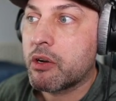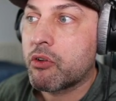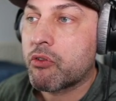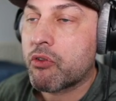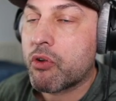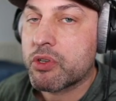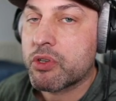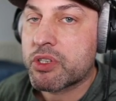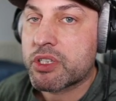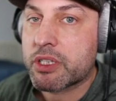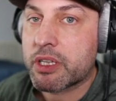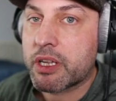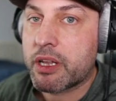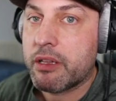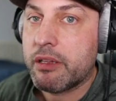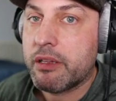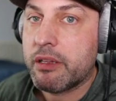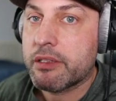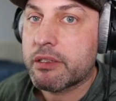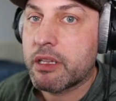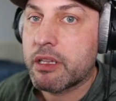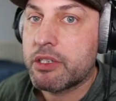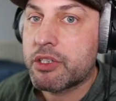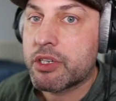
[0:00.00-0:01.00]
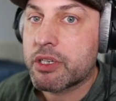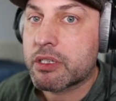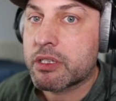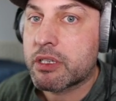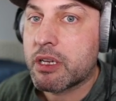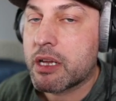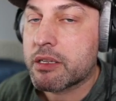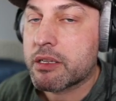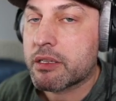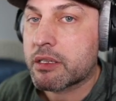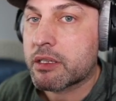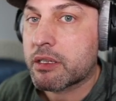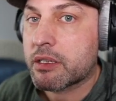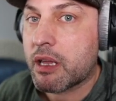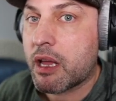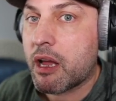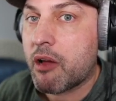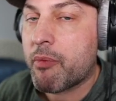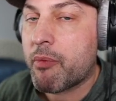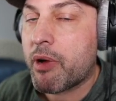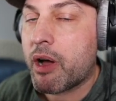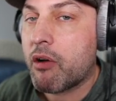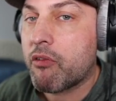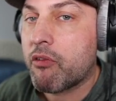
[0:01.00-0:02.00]
gross sales that just does a
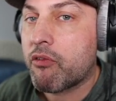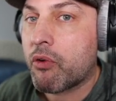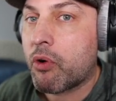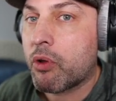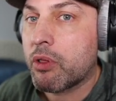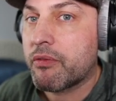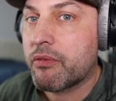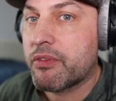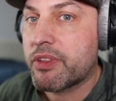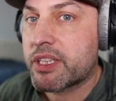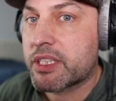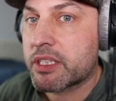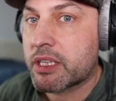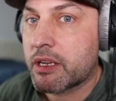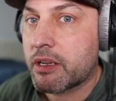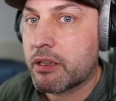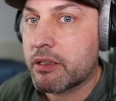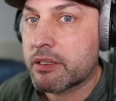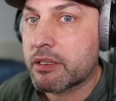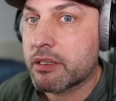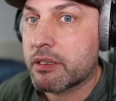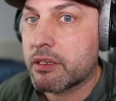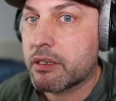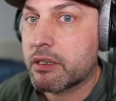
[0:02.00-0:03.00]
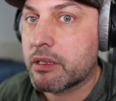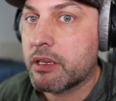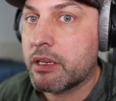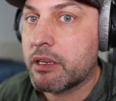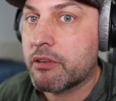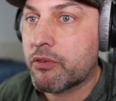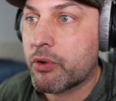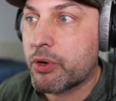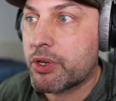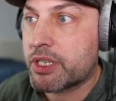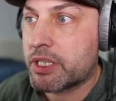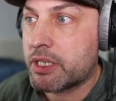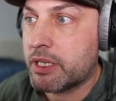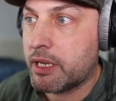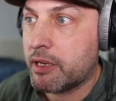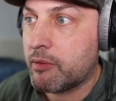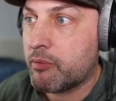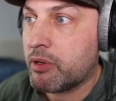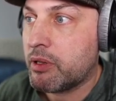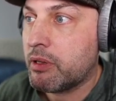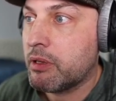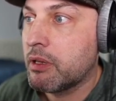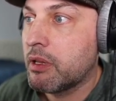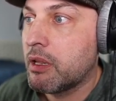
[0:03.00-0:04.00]
sum of all of the sales in the invoice
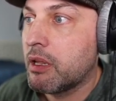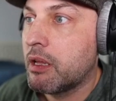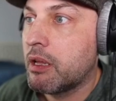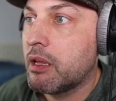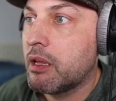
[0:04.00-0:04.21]
table.